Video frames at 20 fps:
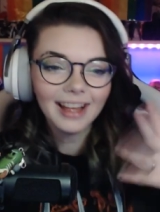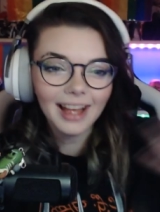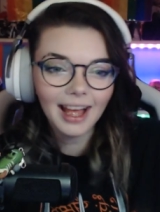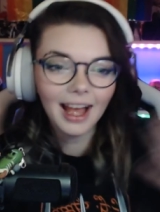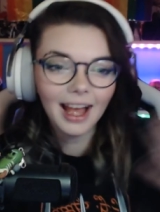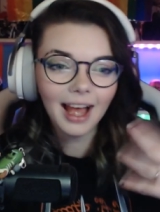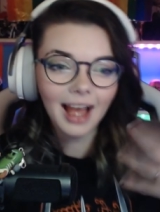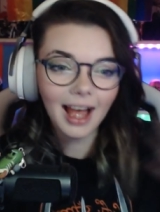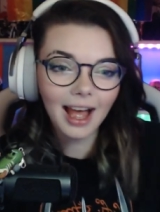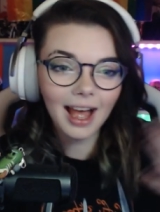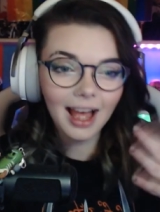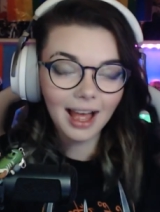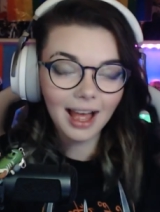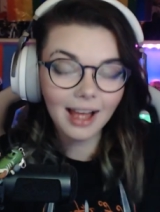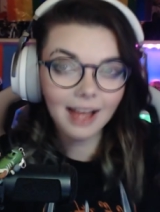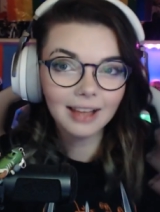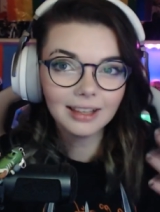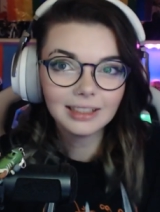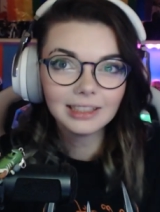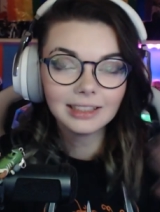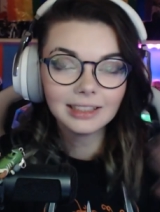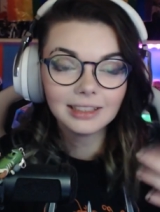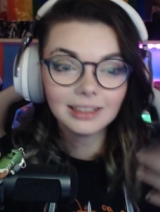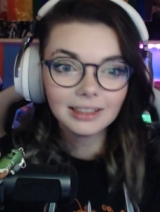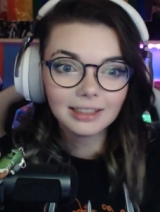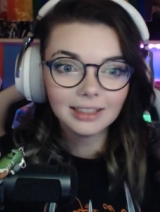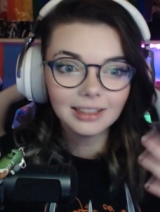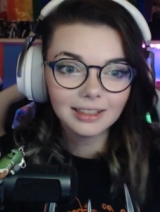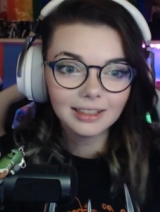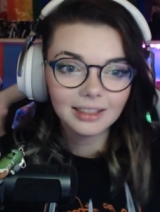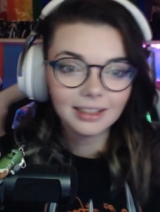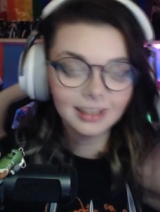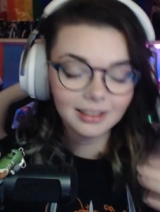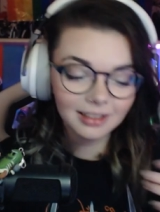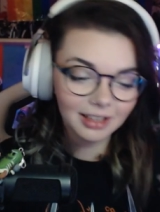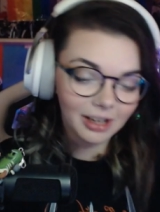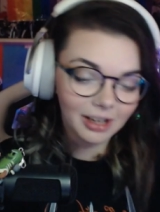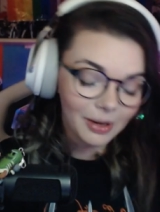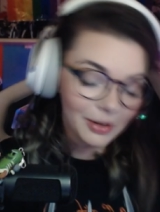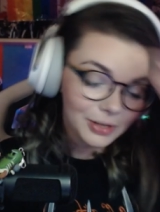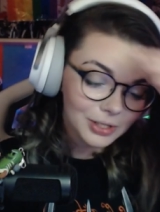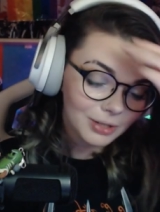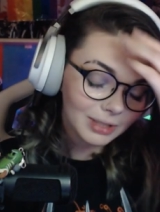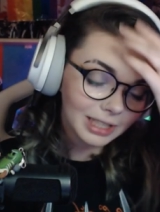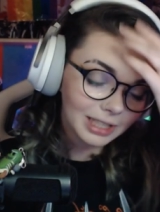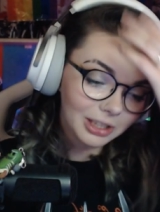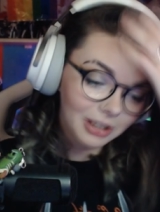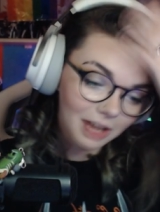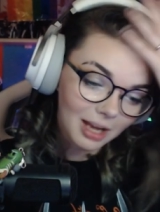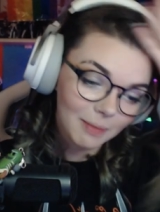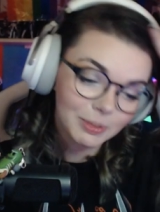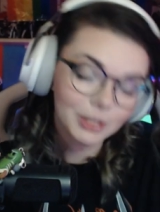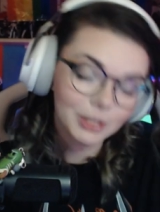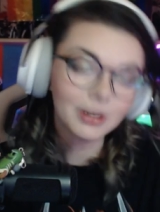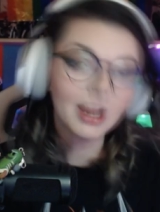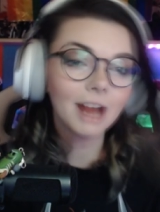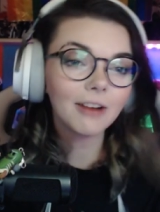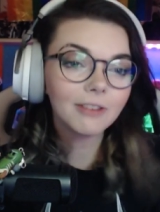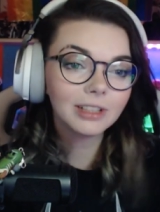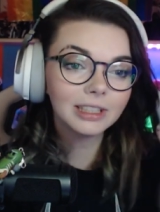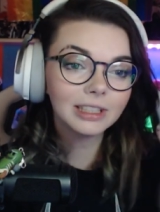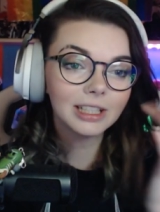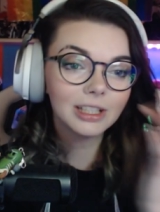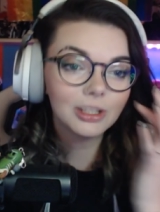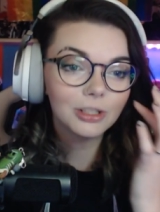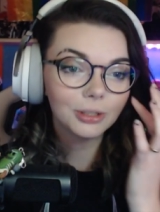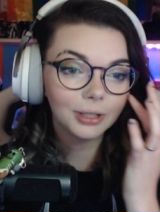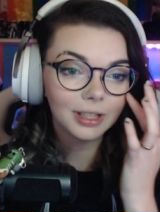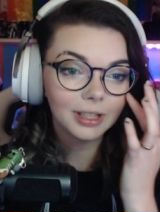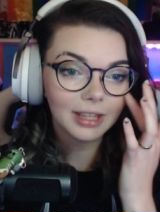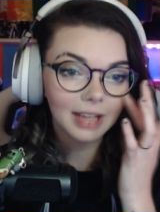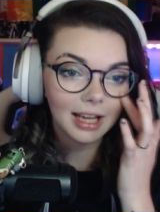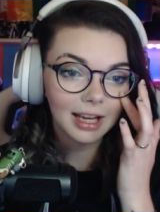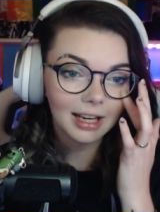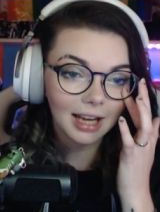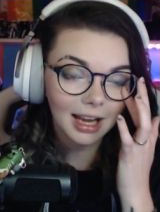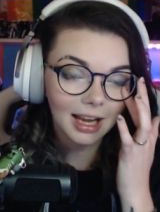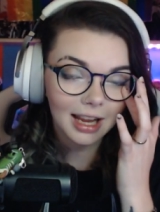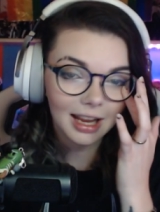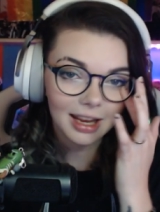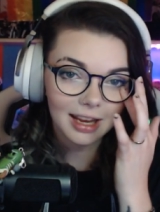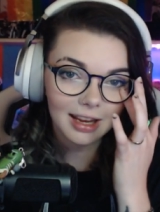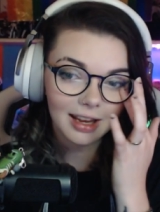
ah, uh, it was a really good episode. I really enjoyed that. I